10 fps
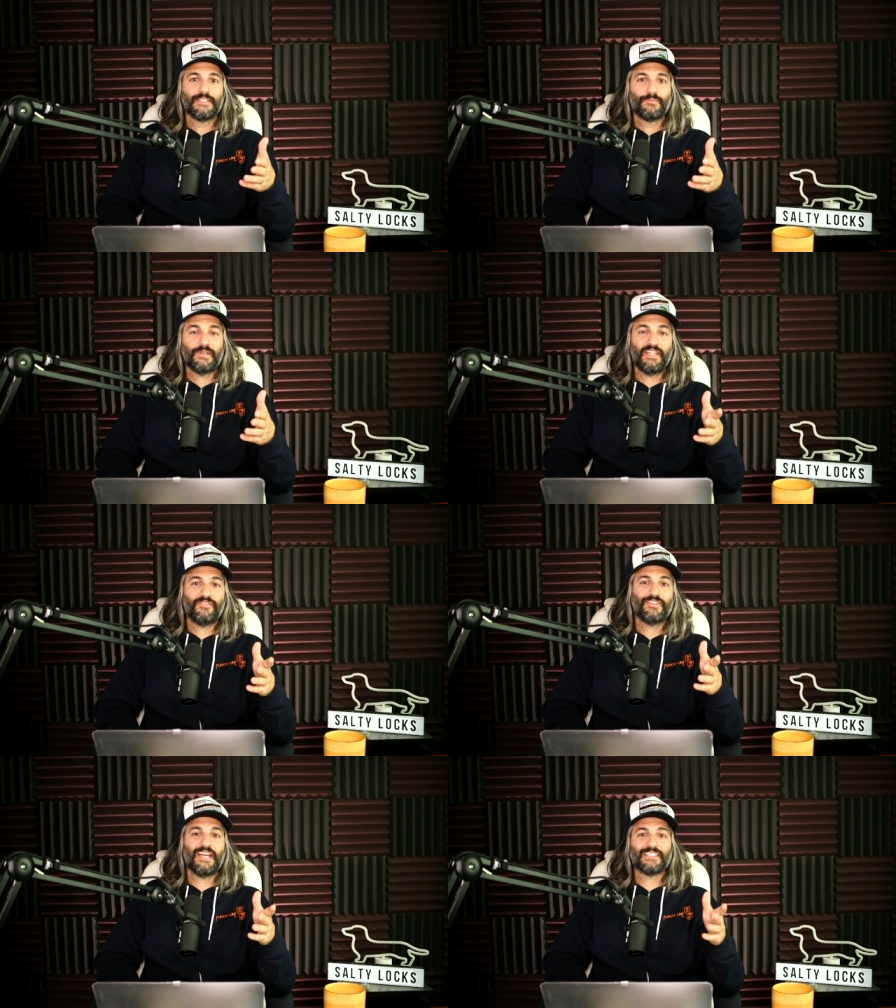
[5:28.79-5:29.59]
But
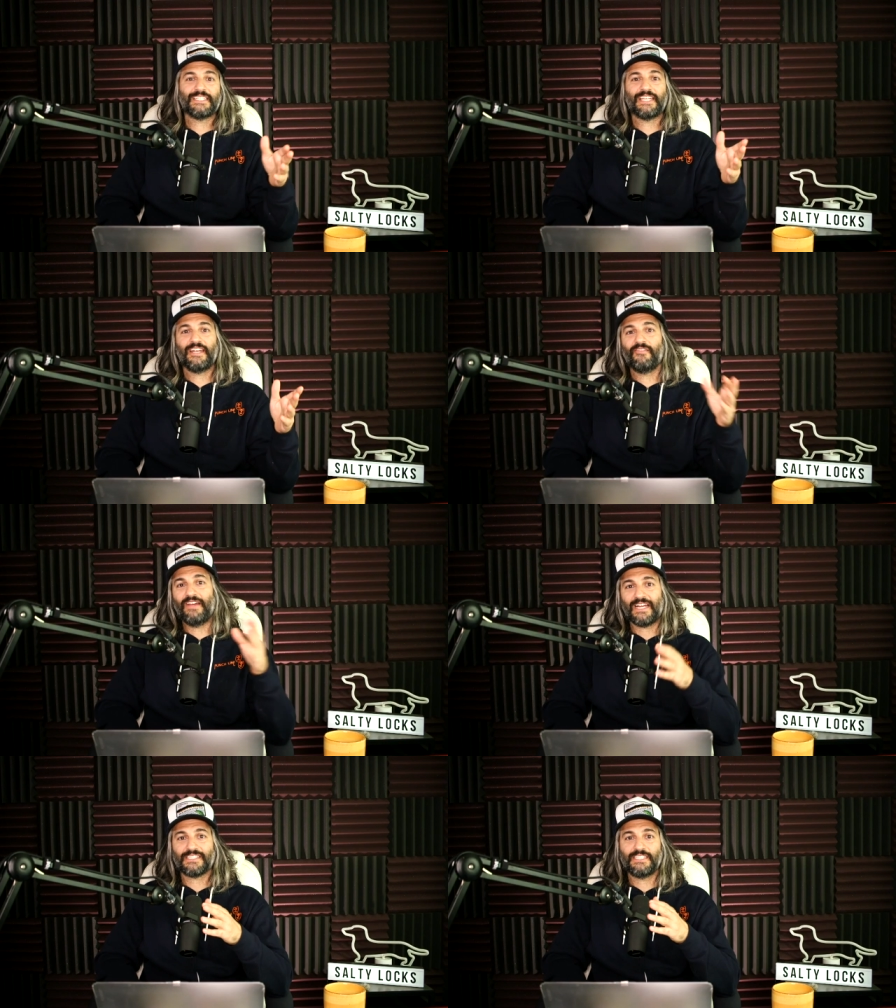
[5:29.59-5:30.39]
if you guys can get a
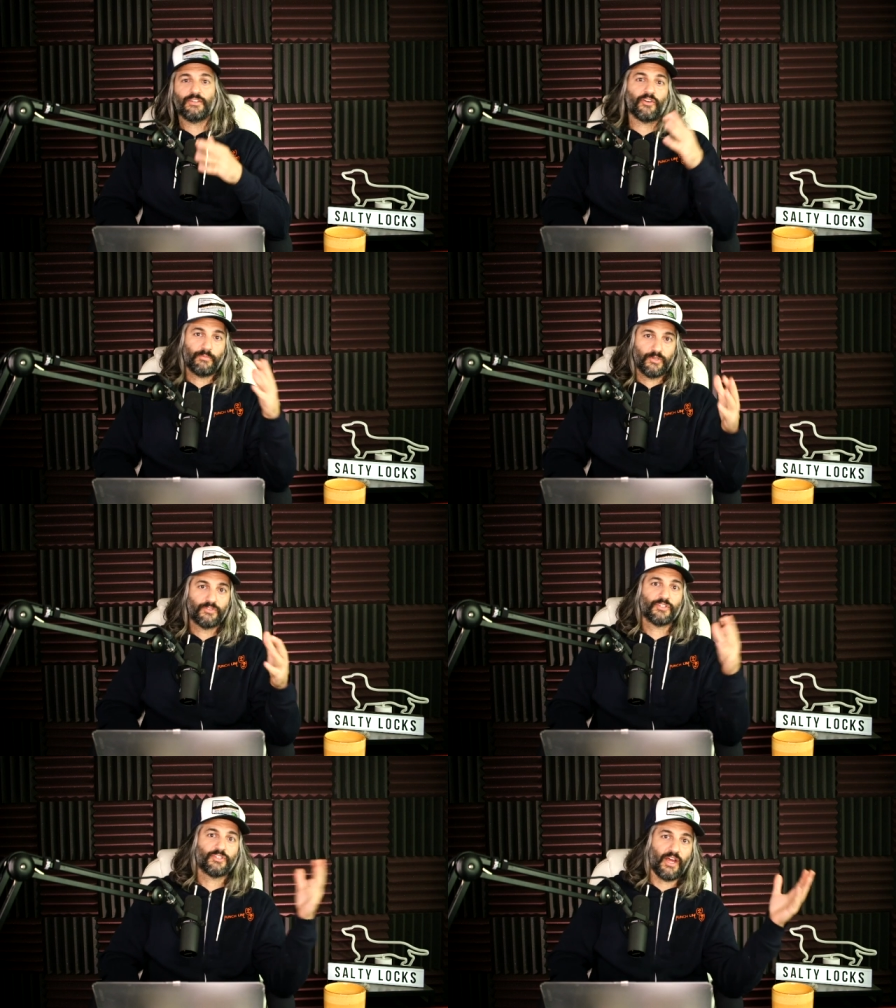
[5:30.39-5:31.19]
vaccine or a
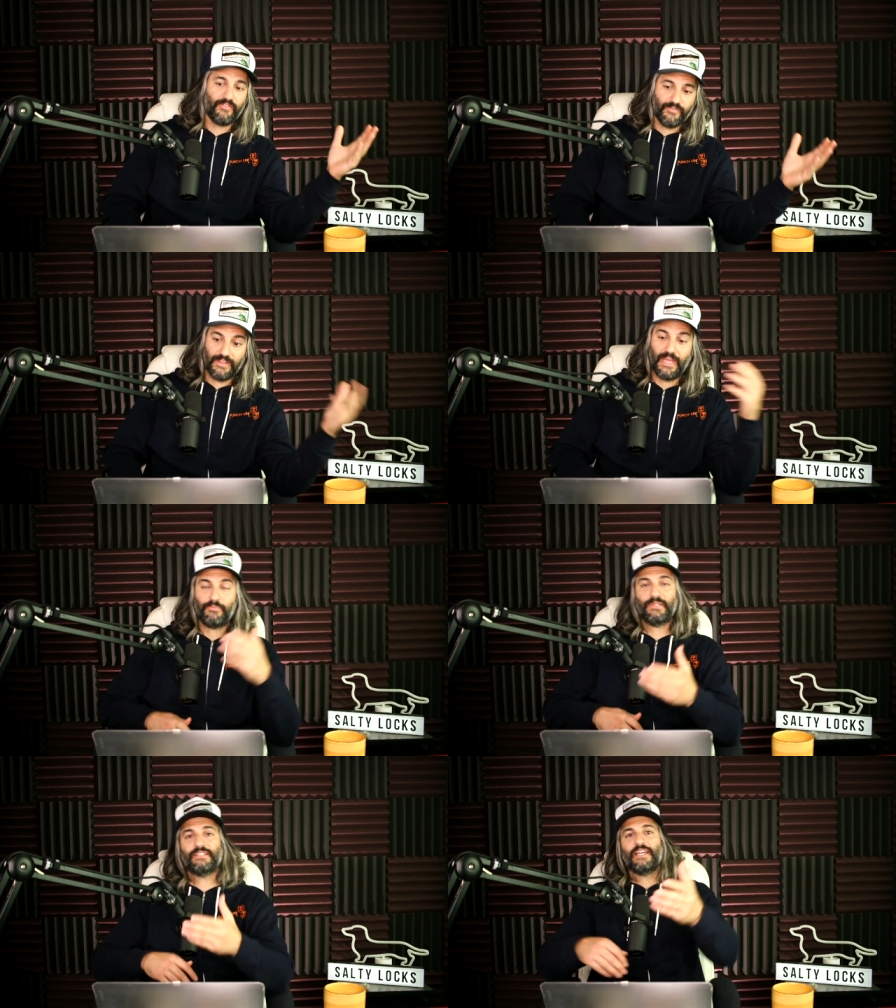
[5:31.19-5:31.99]
booster shot for that,
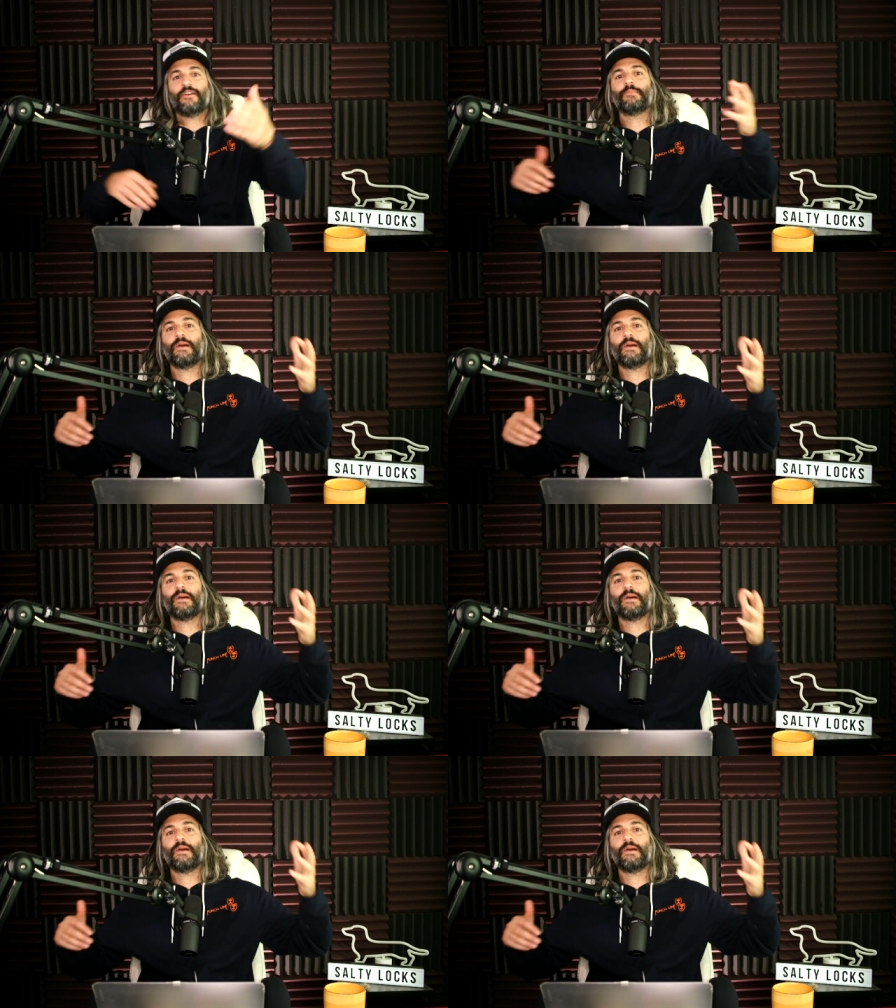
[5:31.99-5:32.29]
please help